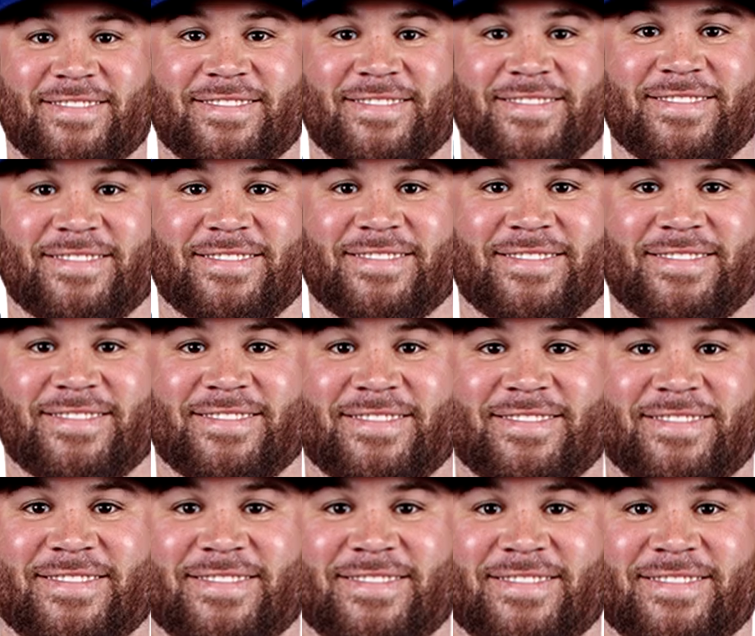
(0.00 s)

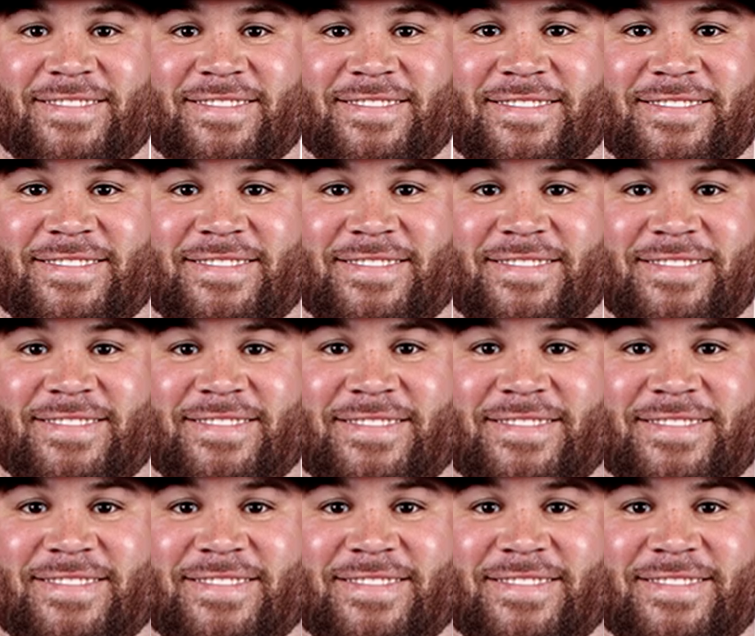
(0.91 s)

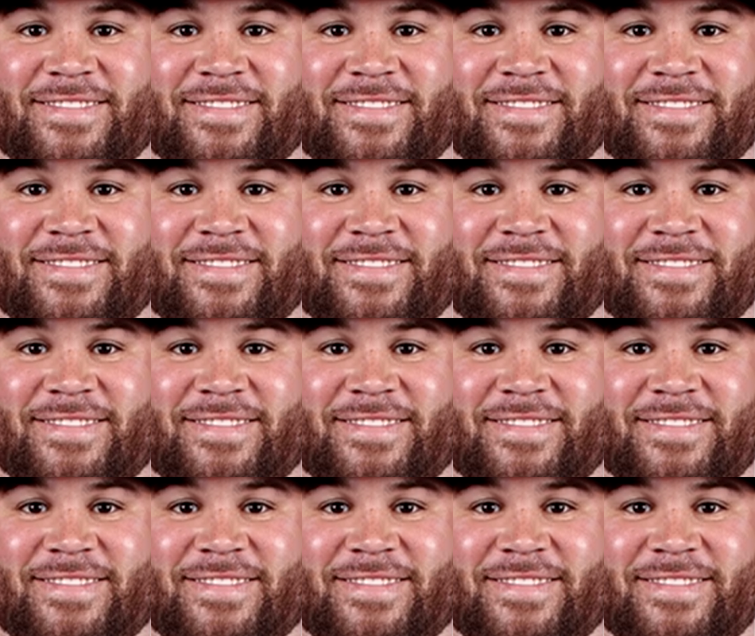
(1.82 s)

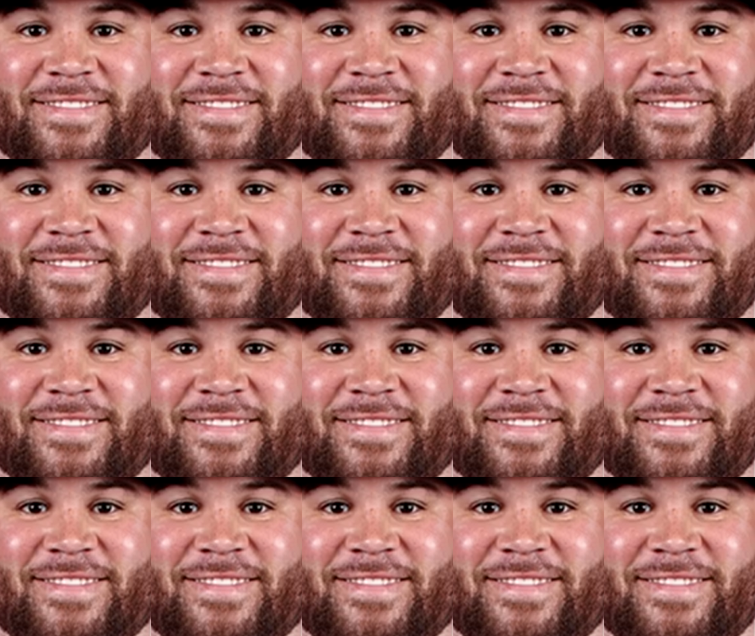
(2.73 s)

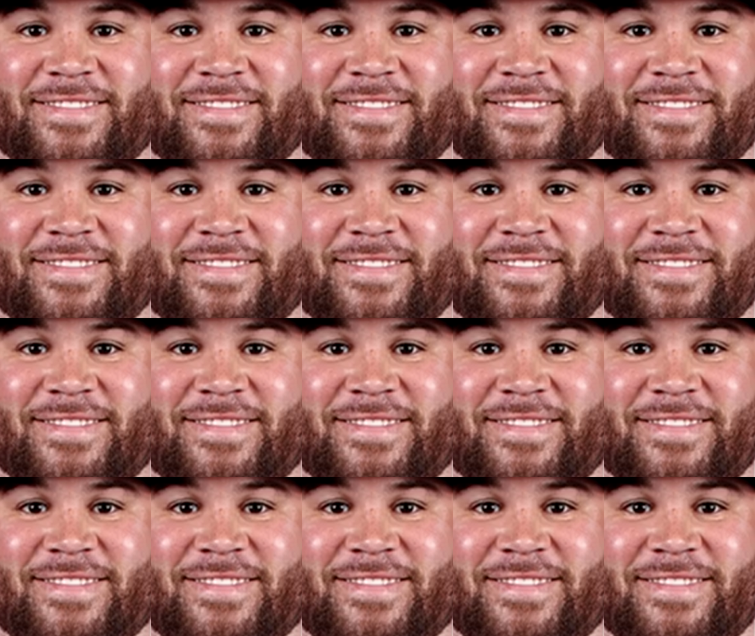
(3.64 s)

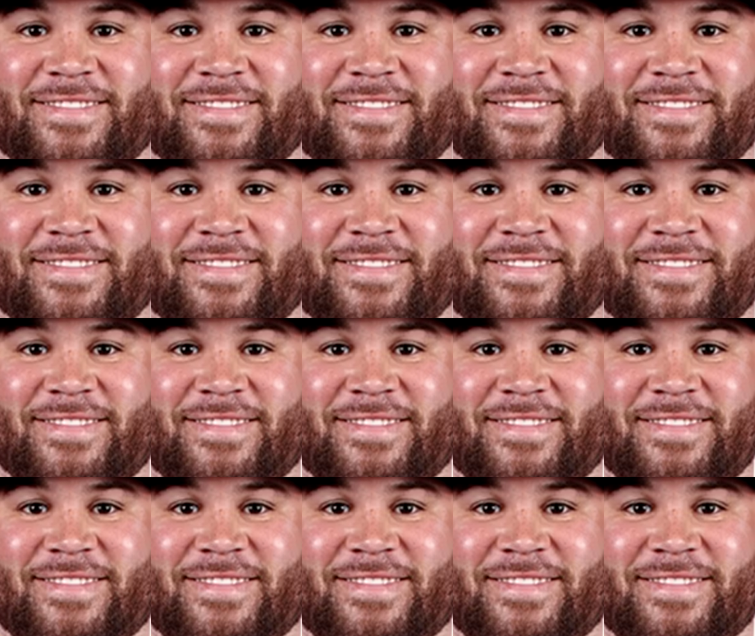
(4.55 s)

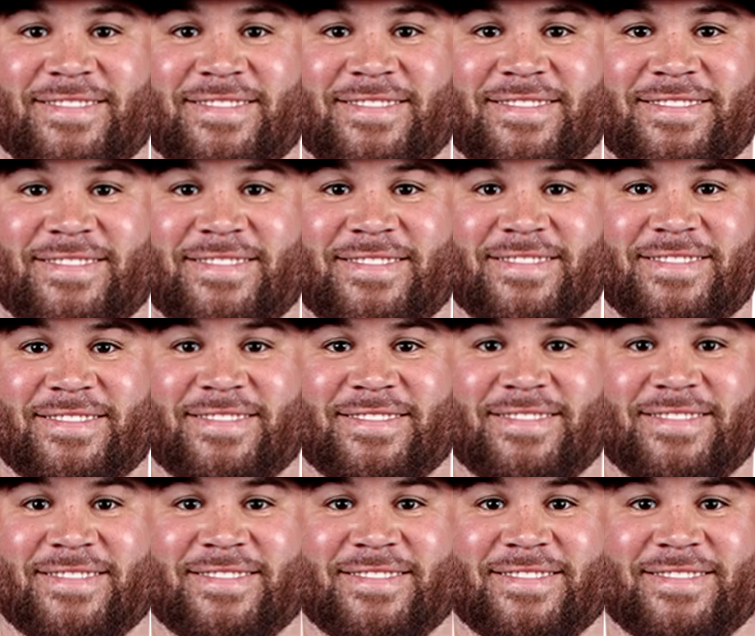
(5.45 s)

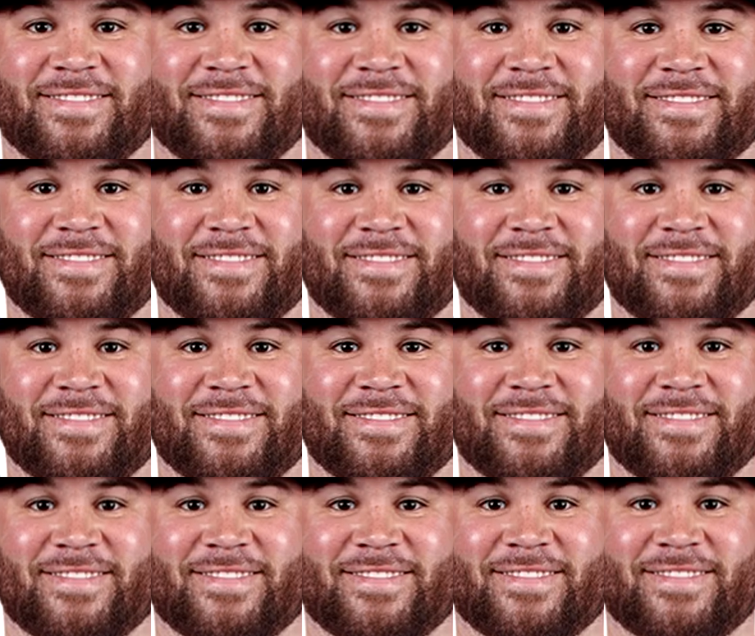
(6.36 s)

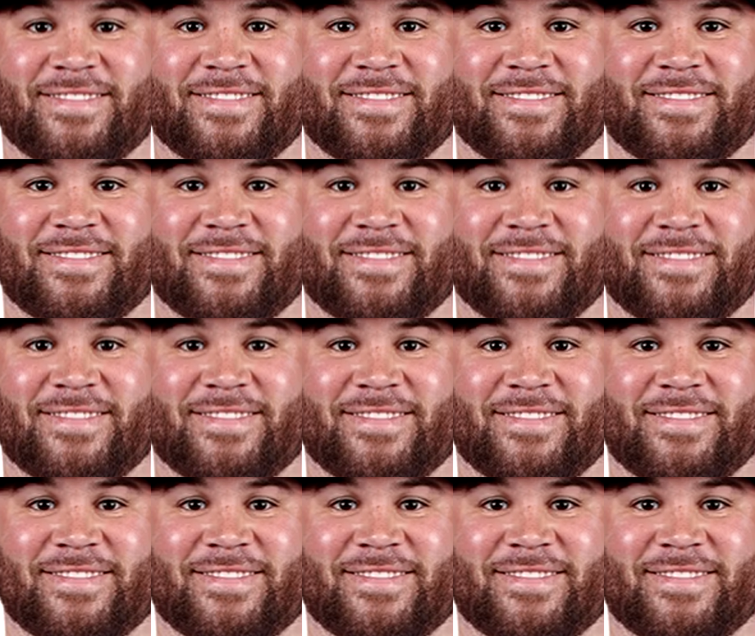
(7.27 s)
[no speech]